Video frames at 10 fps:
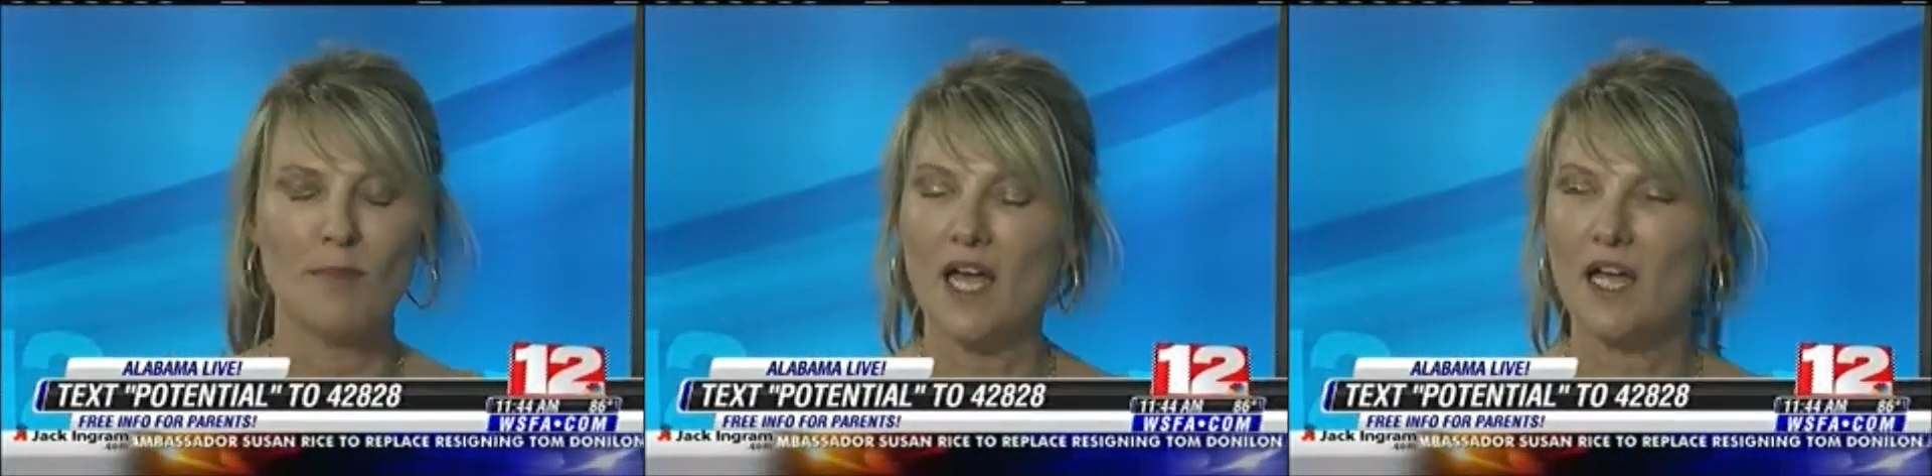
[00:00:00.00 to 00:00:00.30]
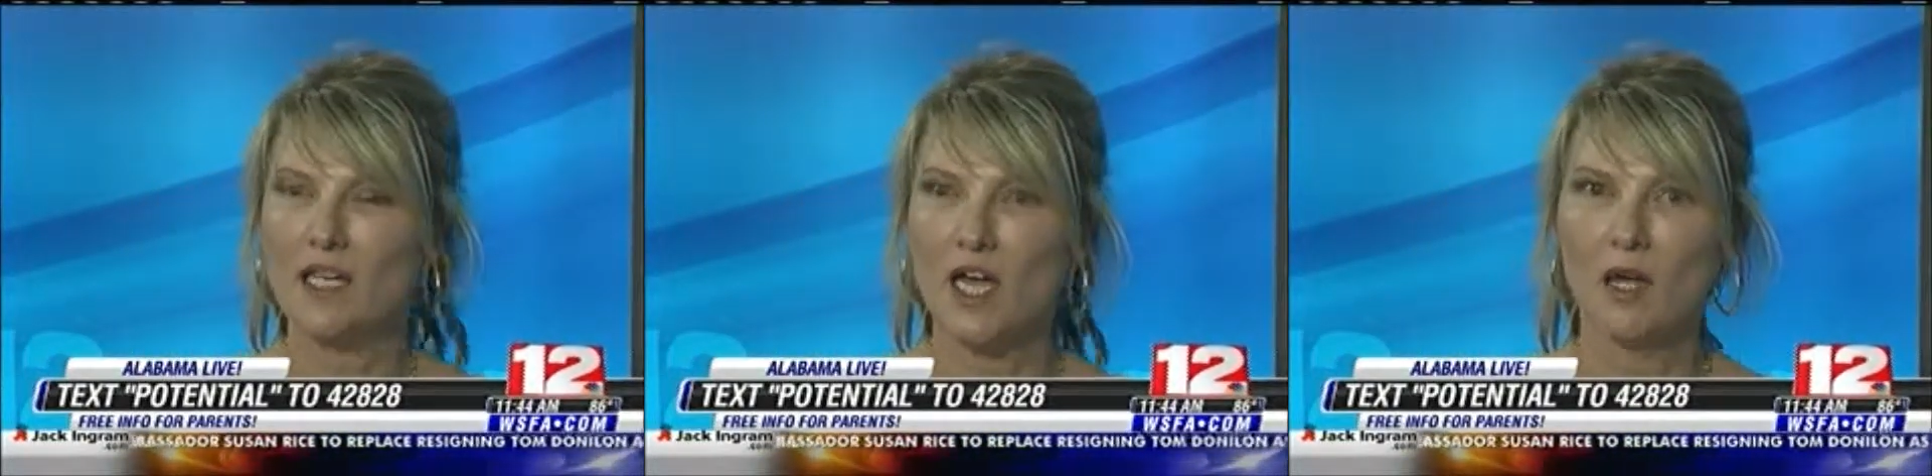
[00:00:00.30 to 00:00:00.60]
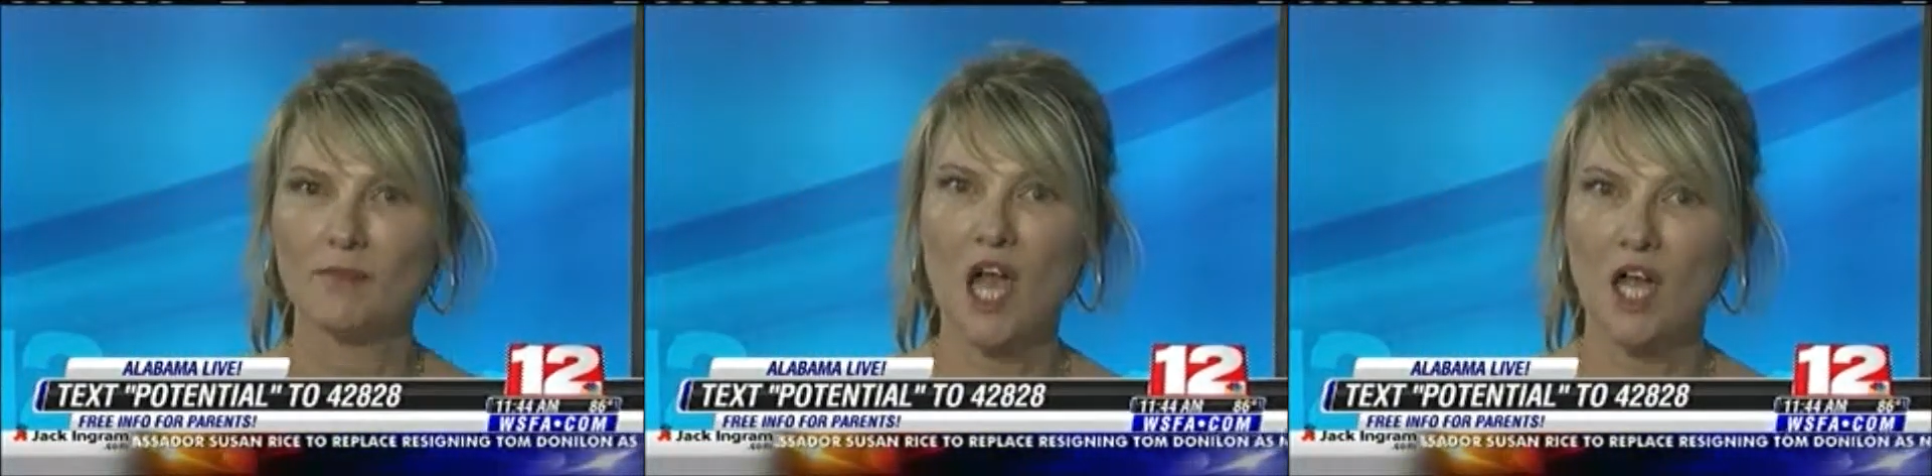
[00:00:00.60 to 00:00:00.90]
But
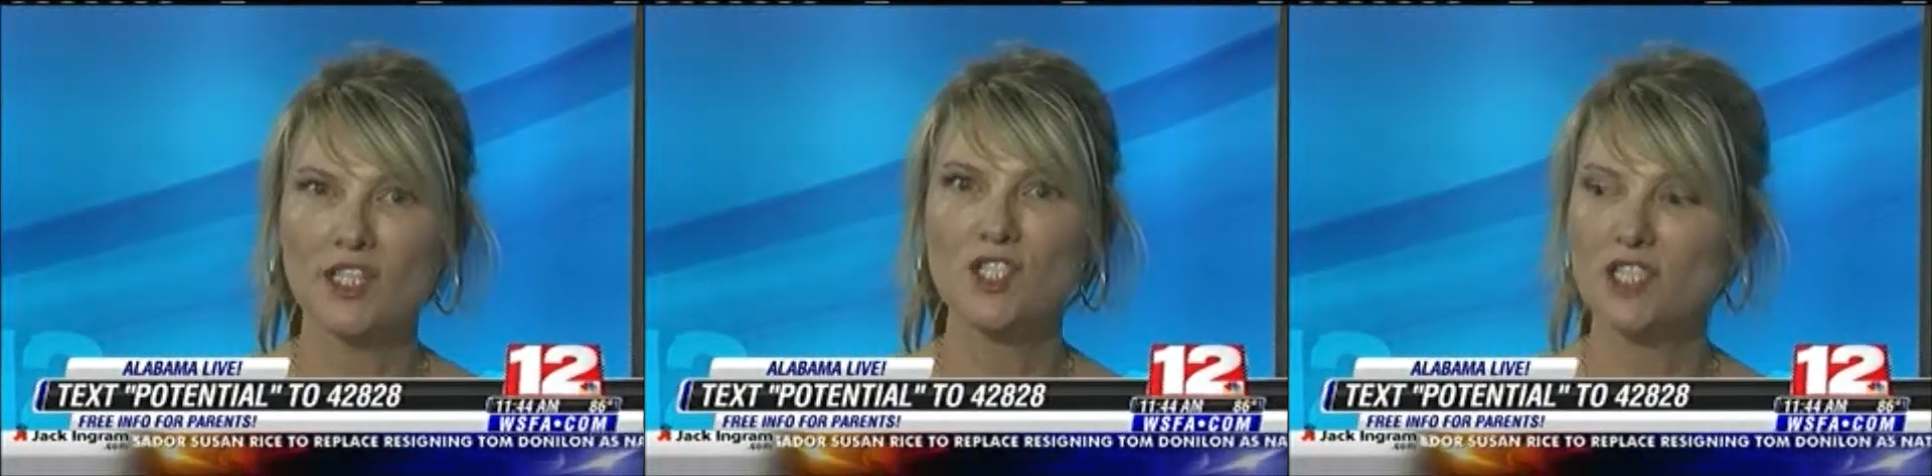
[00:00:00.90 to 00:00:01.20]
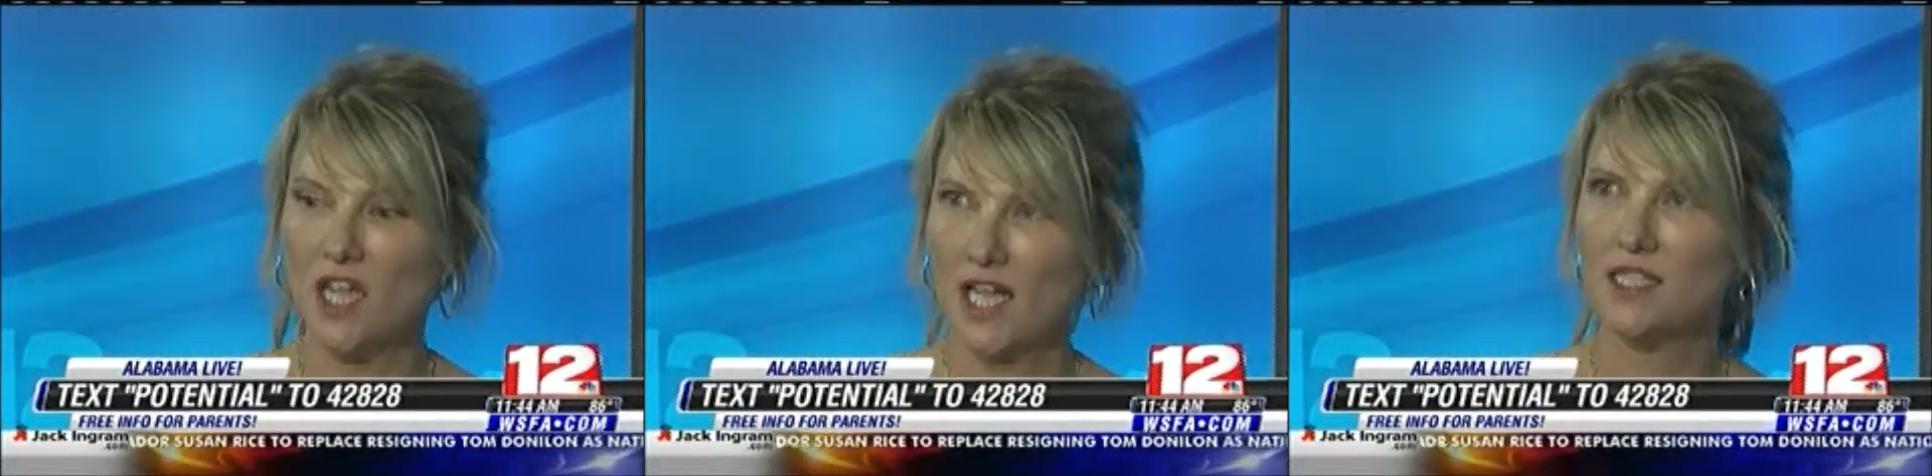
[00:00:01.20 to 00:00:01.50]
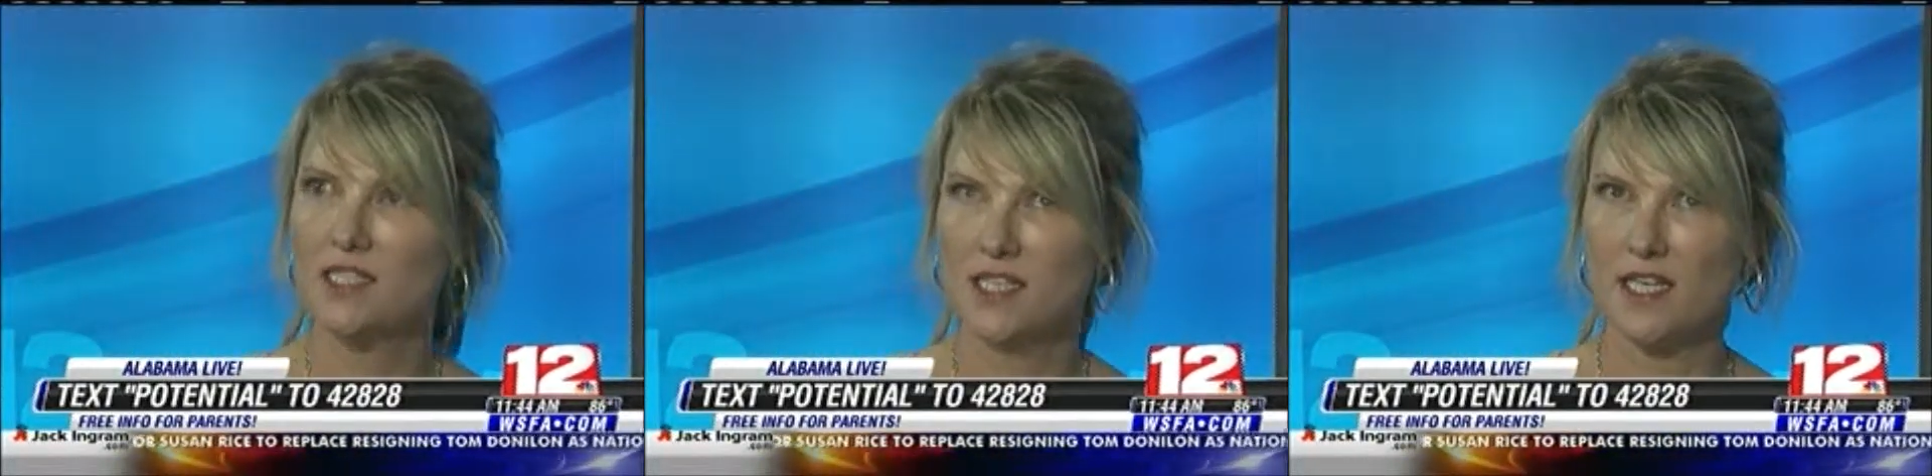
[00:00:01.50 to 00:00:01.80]
colleges
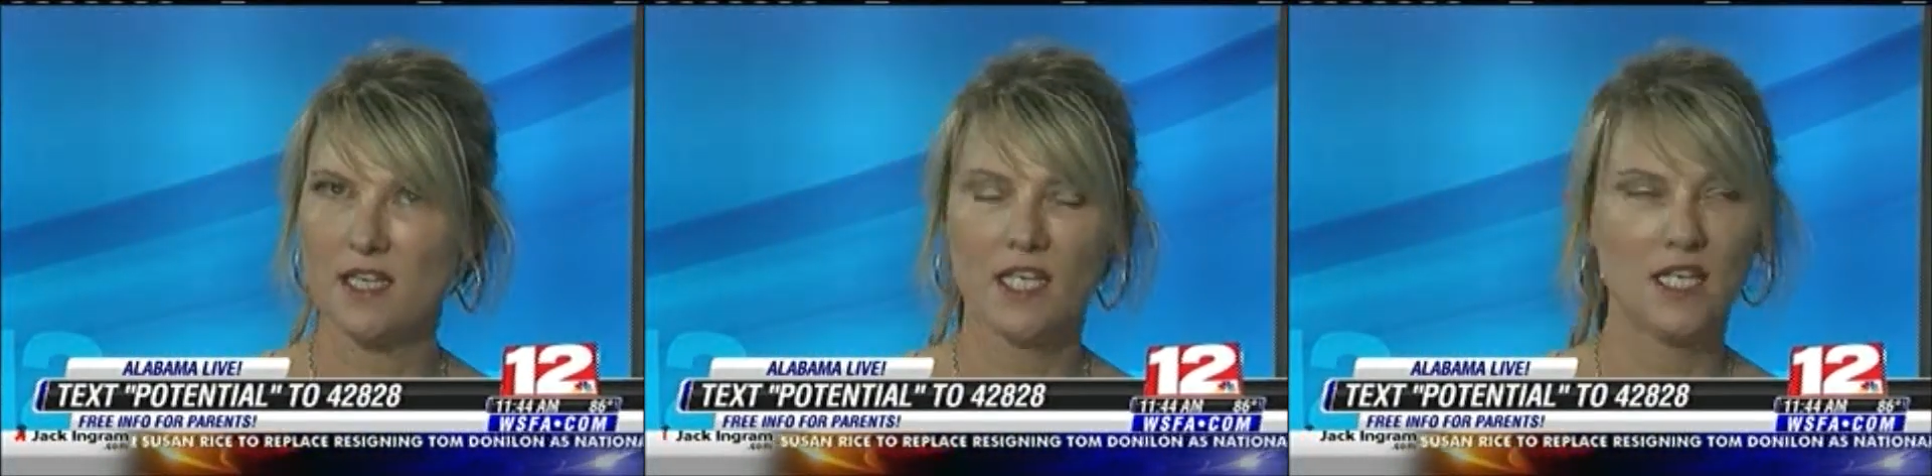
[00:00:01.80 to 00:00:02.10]
like to see